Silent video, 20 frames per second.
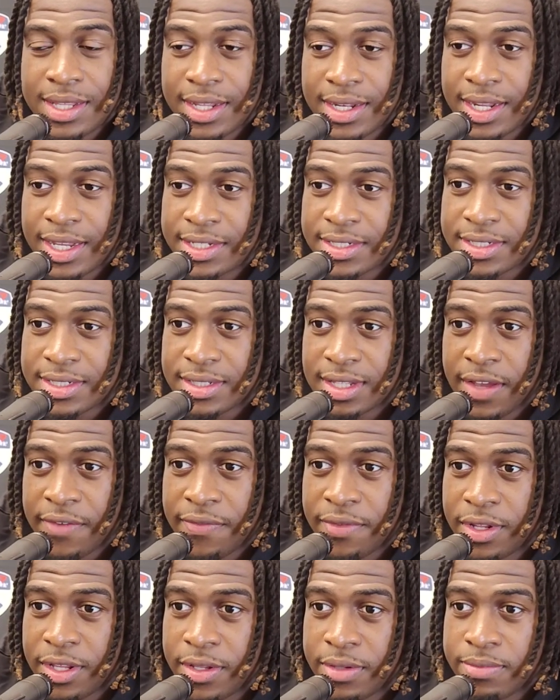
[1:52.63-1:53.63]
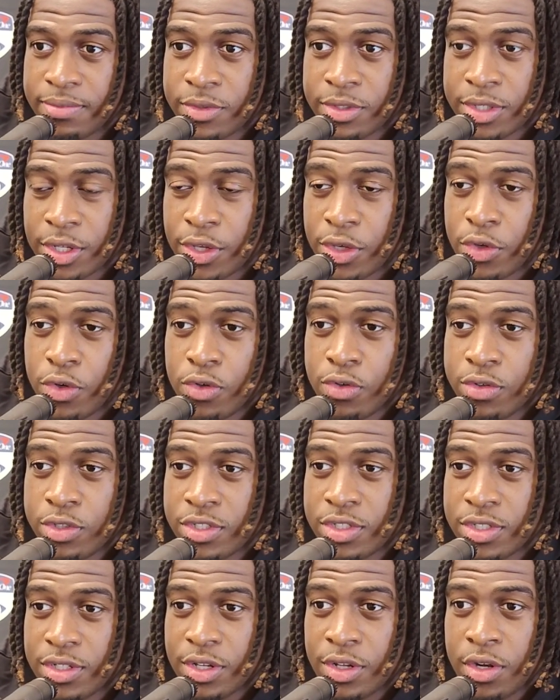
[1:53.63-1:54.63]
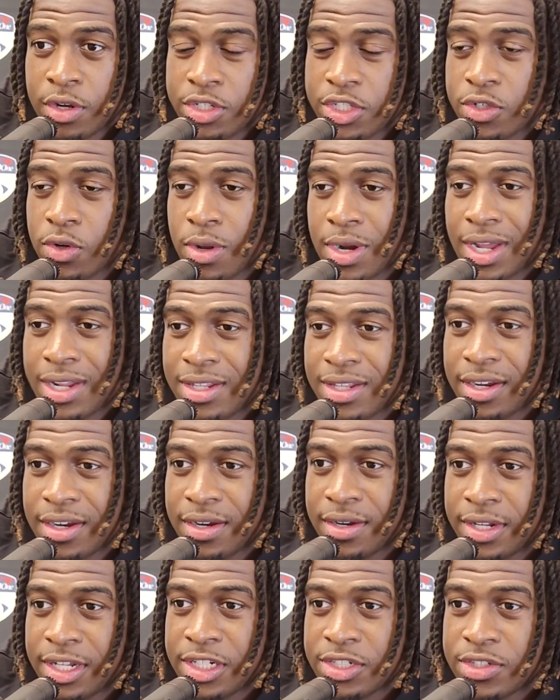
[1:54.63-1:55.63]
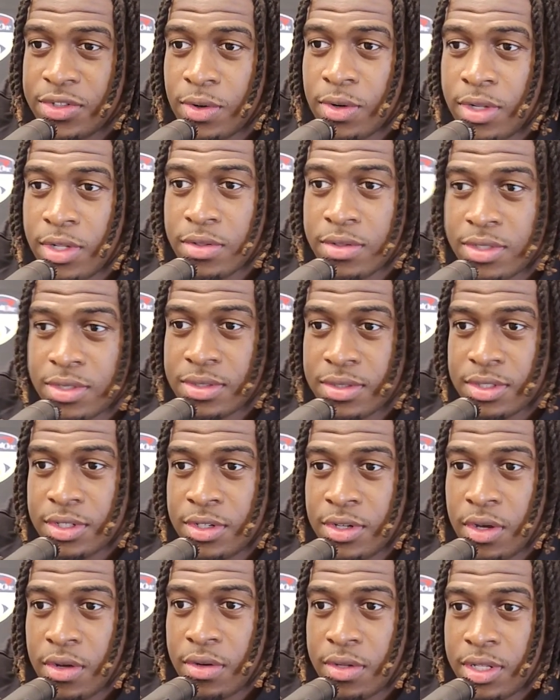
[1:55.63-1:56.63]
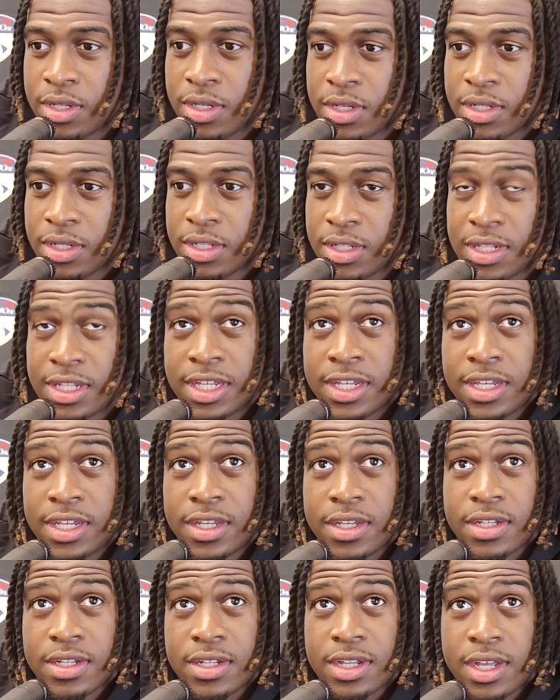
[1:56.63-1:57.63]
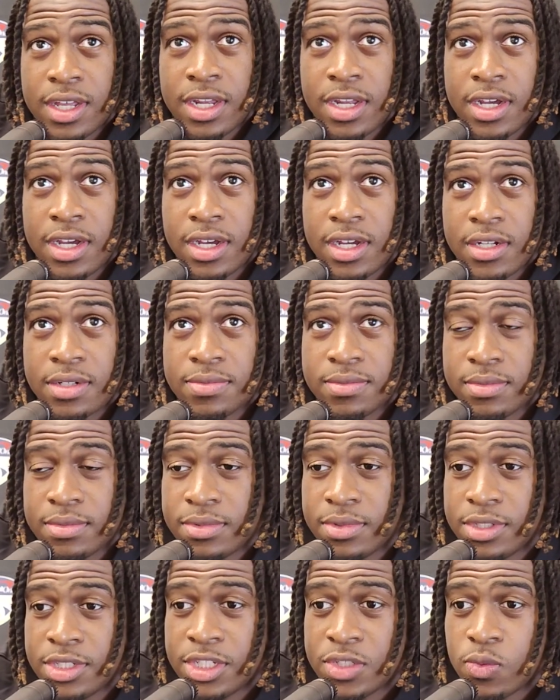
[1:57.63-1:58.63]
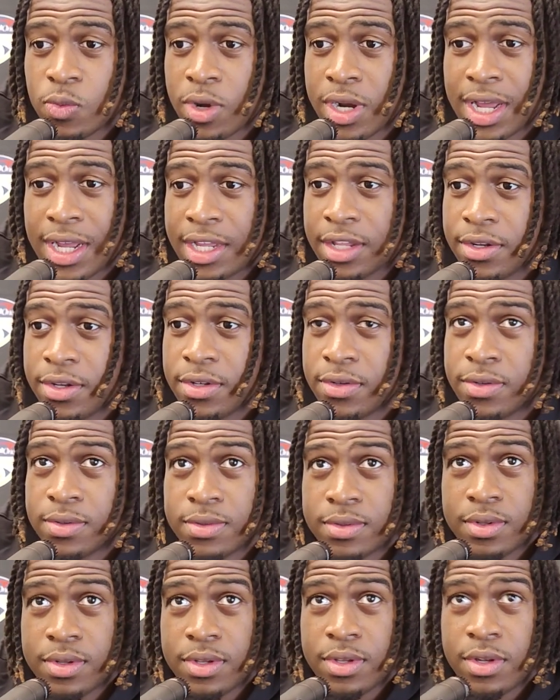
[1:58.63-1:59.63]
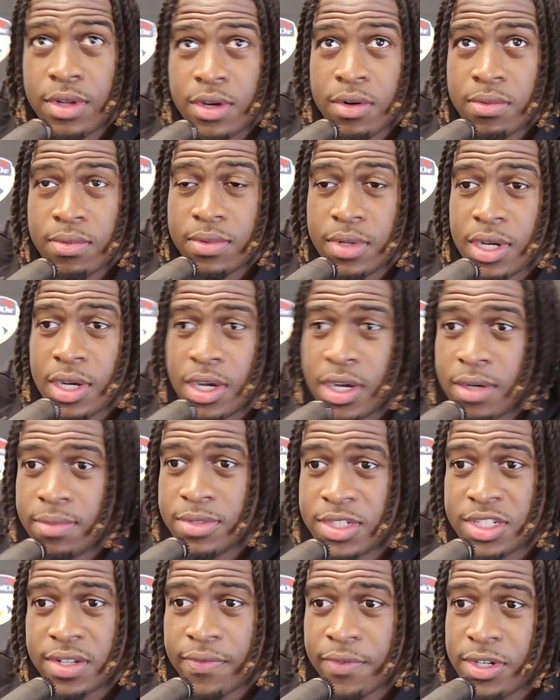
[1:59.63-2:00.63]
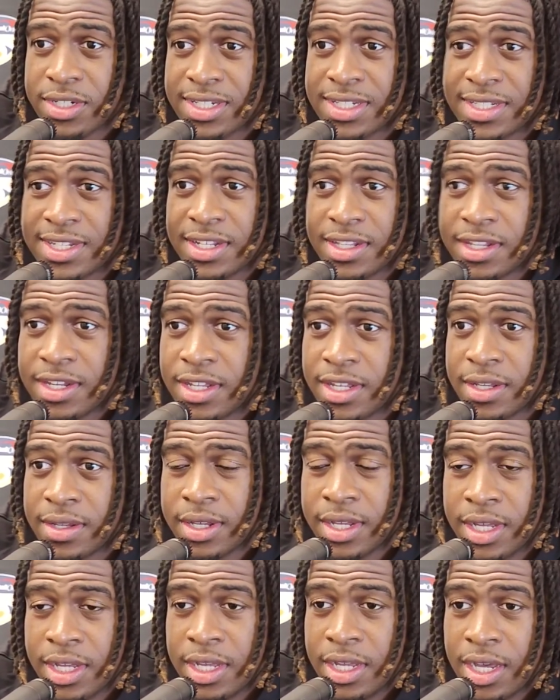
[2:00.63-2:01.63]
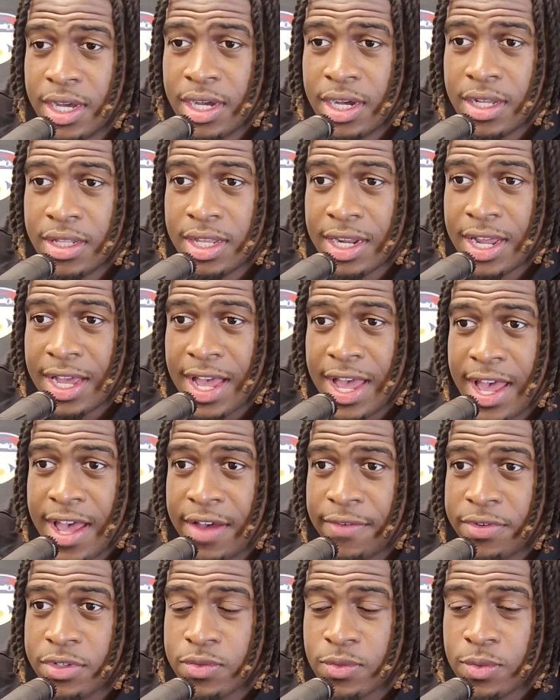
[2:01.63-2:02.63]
I think that's definitely was a huge, just going out there and showing those, the league and just what I can do, just the versatility that I have